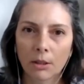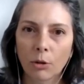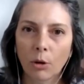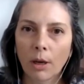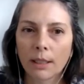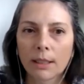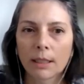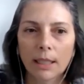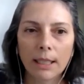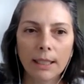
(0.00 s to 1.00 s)
joint.
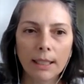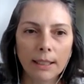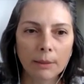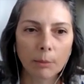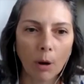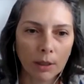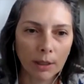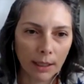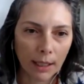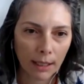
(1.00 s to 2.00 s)
In more
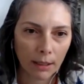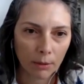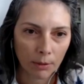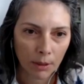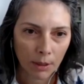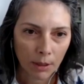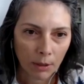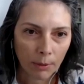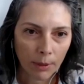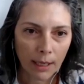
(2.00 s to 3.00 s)
detail,
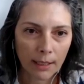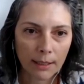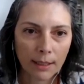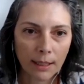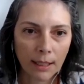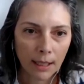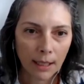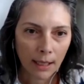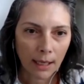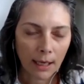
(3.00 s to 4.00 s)
we can see
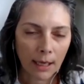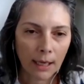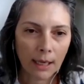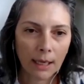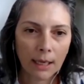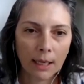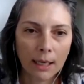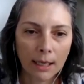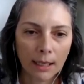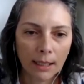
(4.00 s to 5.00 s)

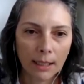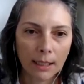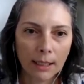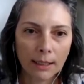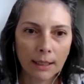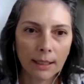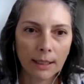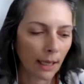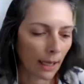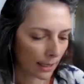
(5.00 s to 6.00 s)
in this
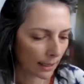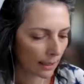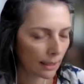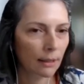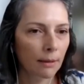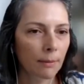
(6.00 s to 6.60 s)
case